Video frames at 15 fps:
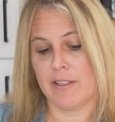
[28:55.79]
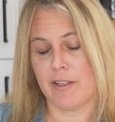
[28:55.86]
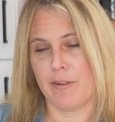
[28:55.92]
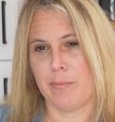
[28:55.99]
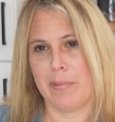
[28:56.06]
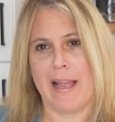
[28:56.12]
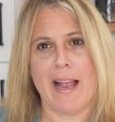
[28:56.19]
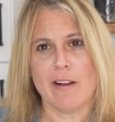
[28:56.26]

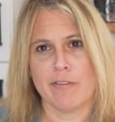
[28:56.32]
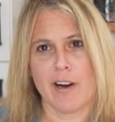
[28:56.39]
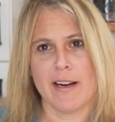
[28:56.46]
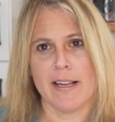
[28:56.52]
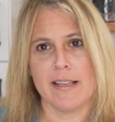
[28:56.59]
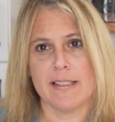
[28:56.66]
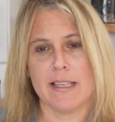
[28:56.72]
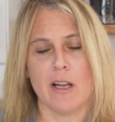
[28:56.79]
Their Black
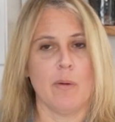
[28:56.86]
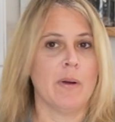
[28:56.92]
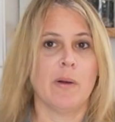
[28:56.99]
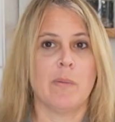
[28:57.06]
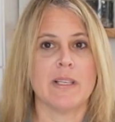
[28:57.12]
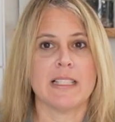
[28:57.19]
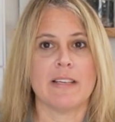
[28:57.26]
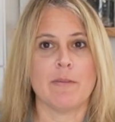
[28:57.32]
Friday sale when
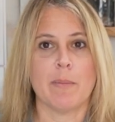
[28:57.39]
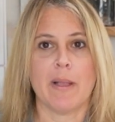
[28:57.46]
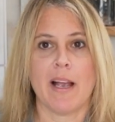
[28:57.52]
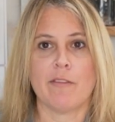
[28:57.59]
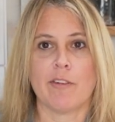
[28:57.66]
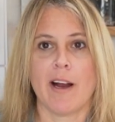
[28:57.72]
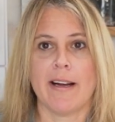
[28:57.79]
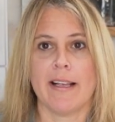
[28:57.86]
it wasn't even
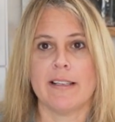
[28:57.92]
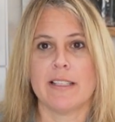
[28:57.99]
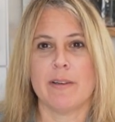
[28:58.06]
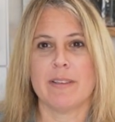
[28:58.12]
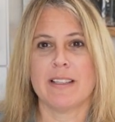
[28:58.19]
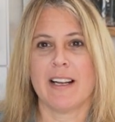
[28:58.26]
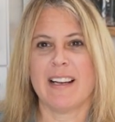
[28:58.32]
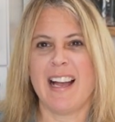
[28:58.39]
Black Friday. So
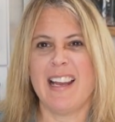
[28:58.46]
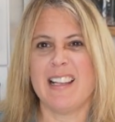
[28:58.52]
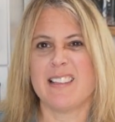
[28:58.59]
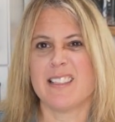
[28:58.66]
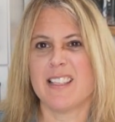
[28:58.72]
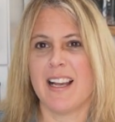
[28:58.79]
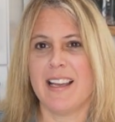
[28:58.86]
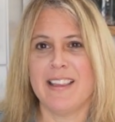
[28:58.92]
they're kind of
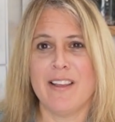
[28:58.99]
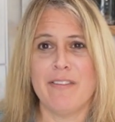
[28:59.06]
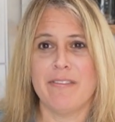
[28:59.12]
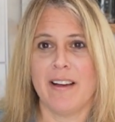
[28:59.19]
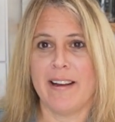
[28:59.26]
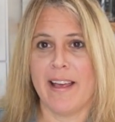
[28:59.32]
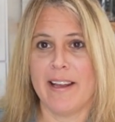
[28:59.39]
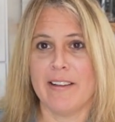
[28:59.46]
sucking the
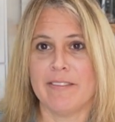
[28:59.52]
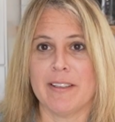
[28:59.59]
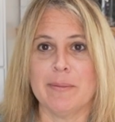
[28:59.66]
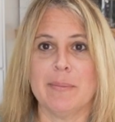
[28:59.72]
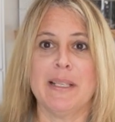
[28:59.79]
fun out of it.